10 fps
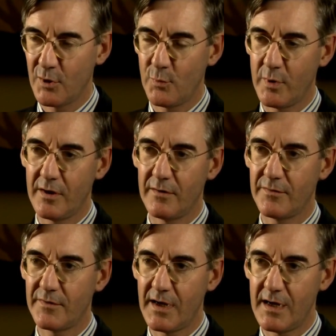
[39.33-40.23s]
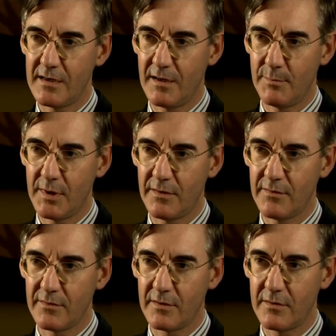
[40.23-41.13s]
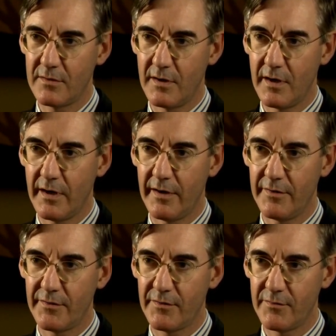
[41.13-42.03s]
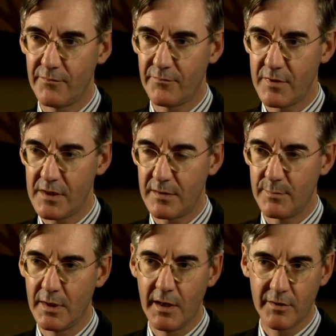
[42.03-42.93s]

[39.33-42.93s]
we have stayed in bits that deny us freedom.